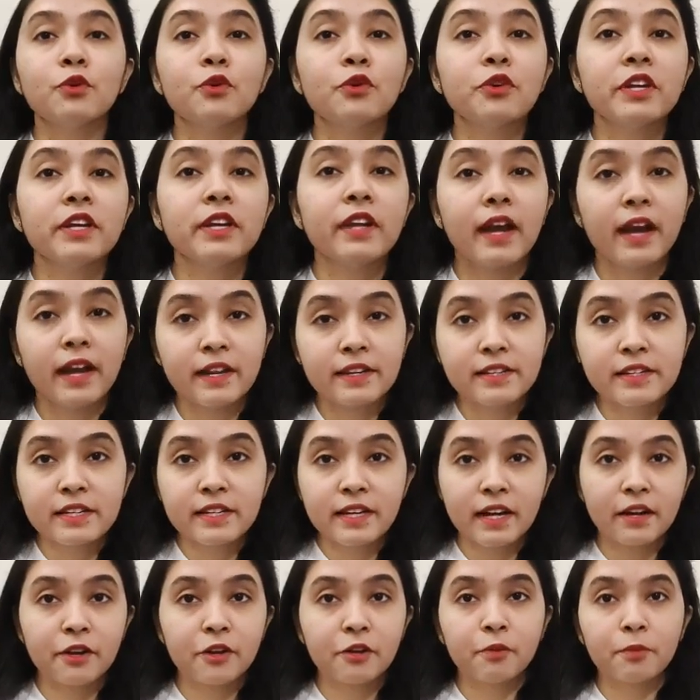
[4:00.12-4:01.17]
Roorkee, IIT
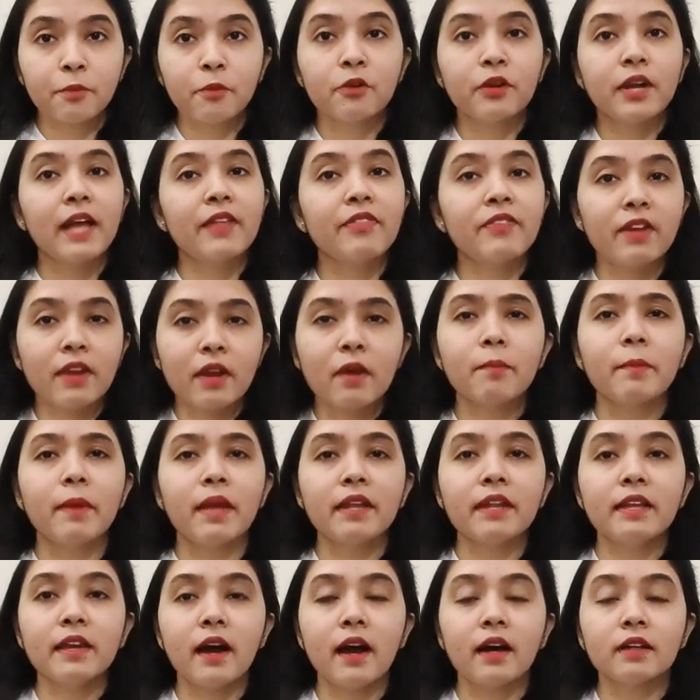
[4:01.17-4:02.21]
Kharagpur, and there are
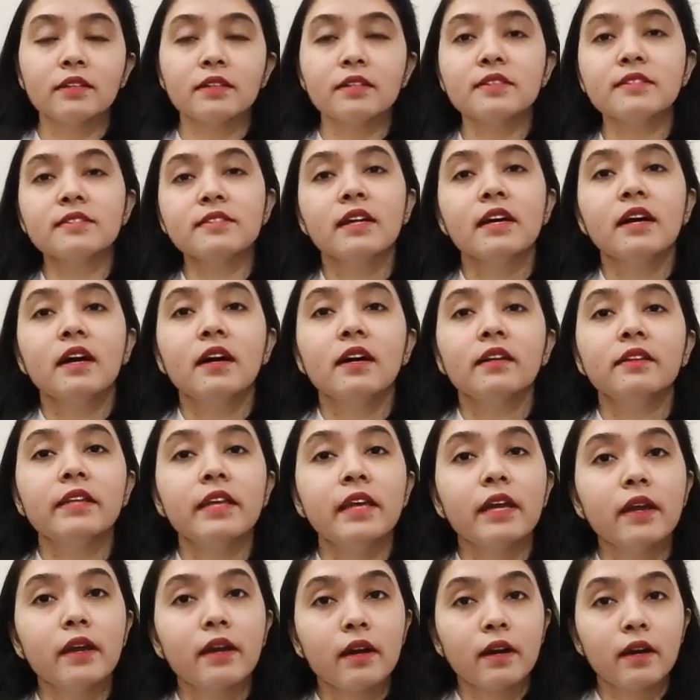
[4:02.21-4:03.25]
many others.
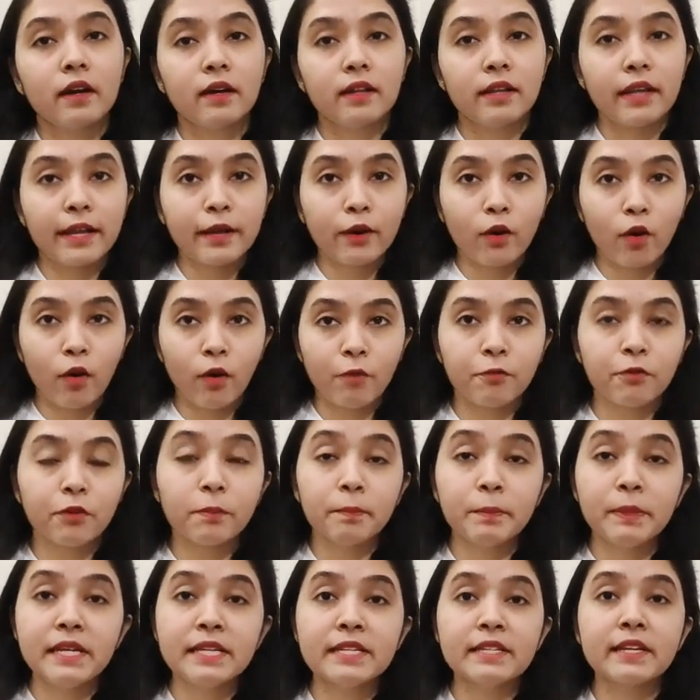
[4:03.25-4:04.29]
They like offer
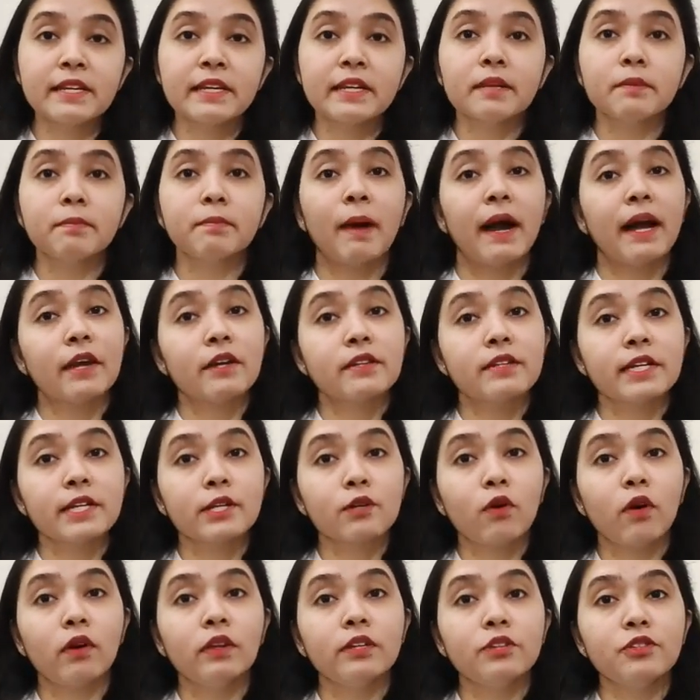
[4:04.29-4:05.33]
BTech in
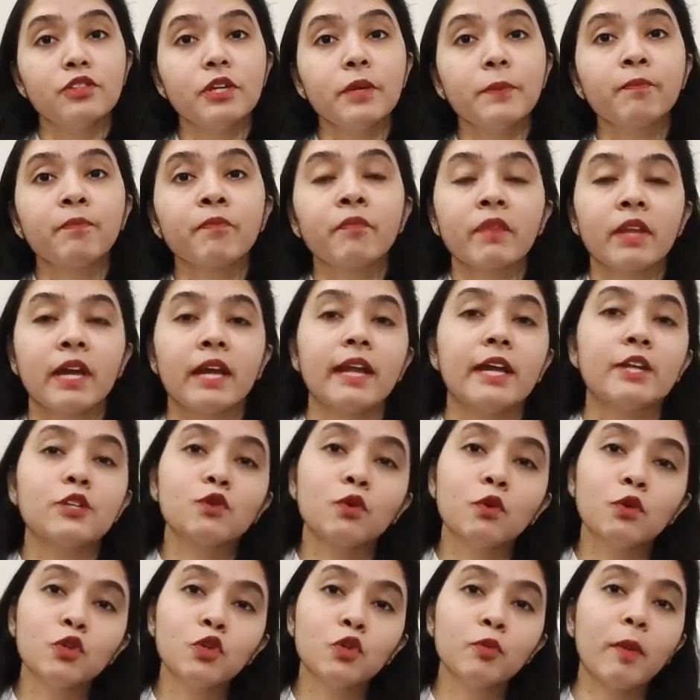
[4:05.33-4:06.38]
Biotechnology, and I
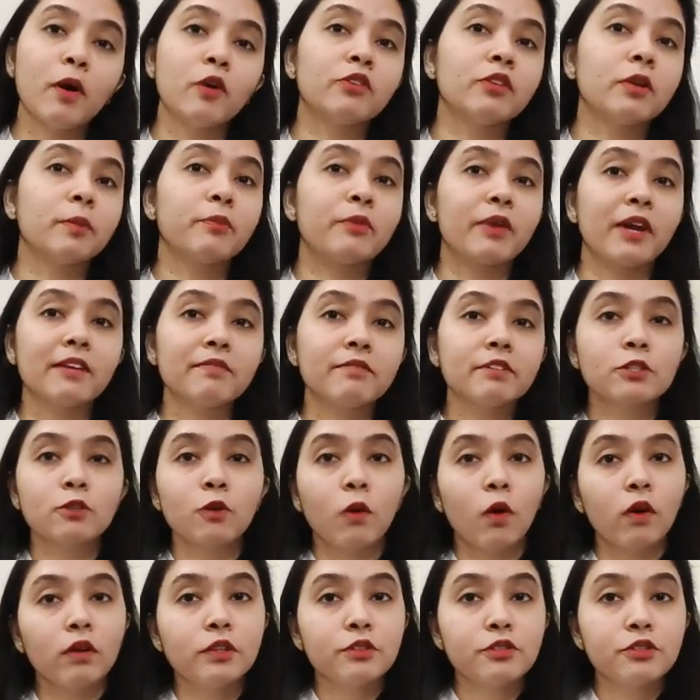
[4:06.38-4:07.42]
told you about the private
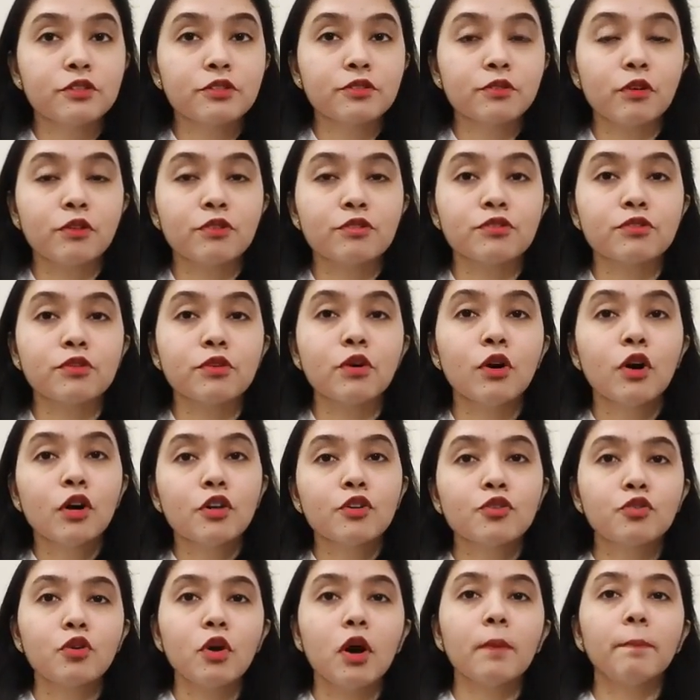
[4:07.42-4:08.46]
colleges also.
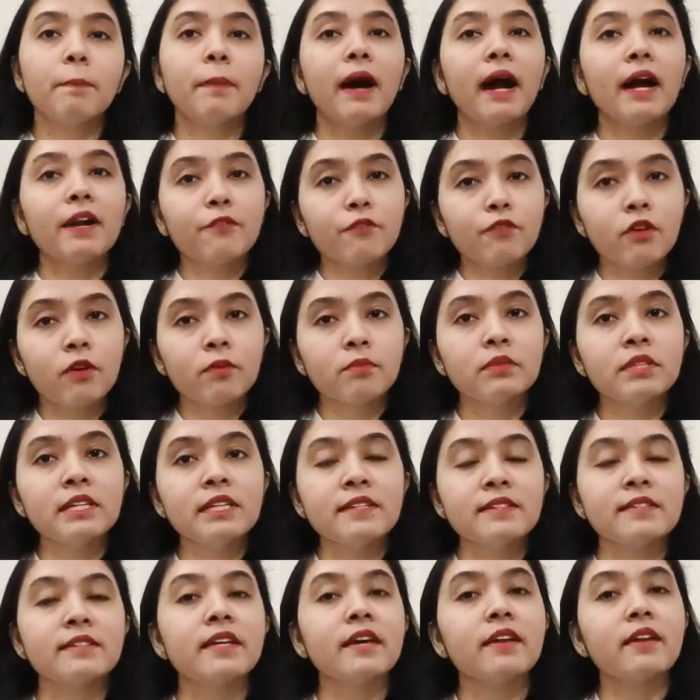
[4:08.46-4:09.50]
So apart from
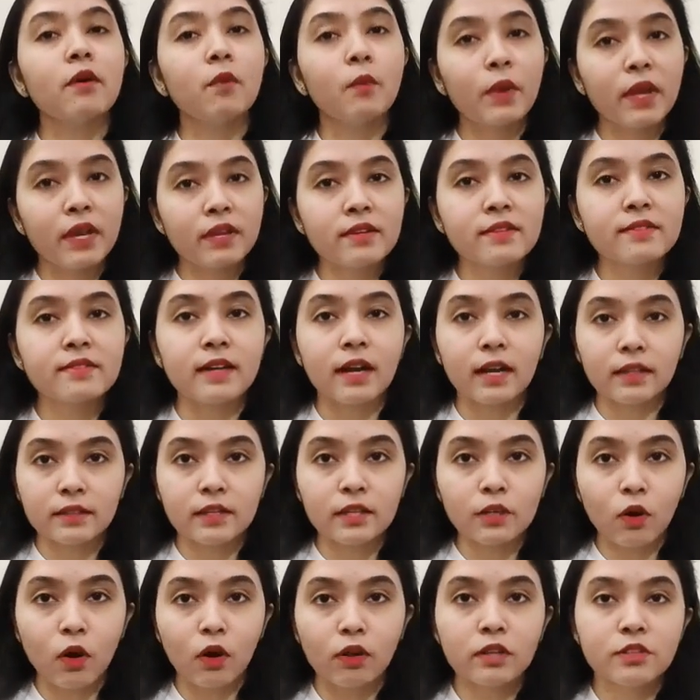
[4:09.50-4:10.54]
these, there are various
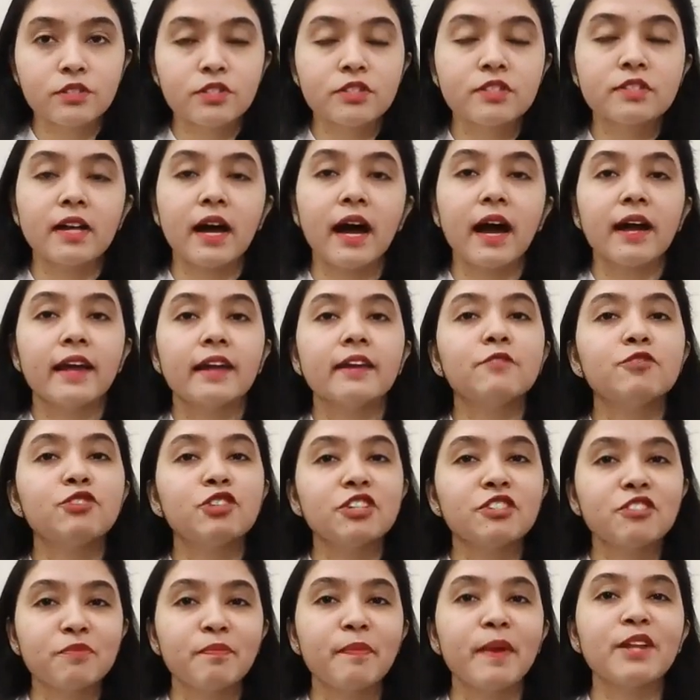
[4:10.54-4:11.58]
other colleges. I have
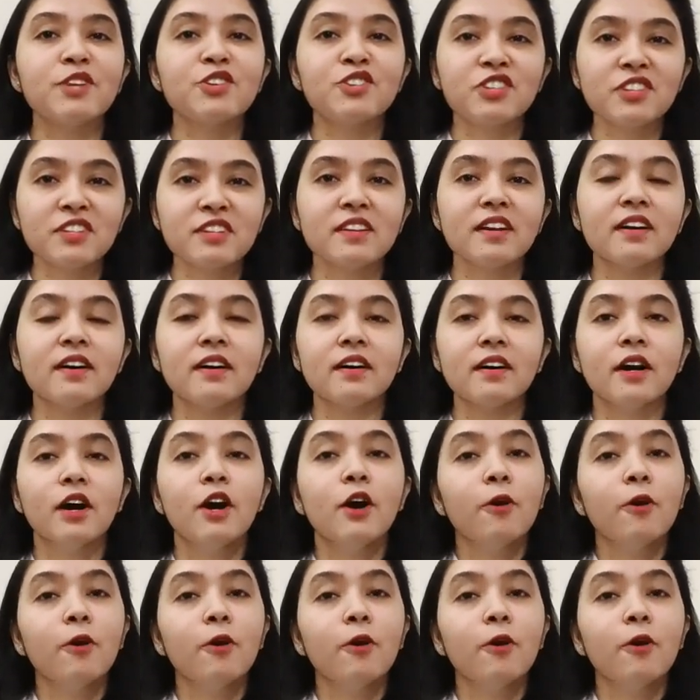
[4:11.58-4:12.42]
just mentioned a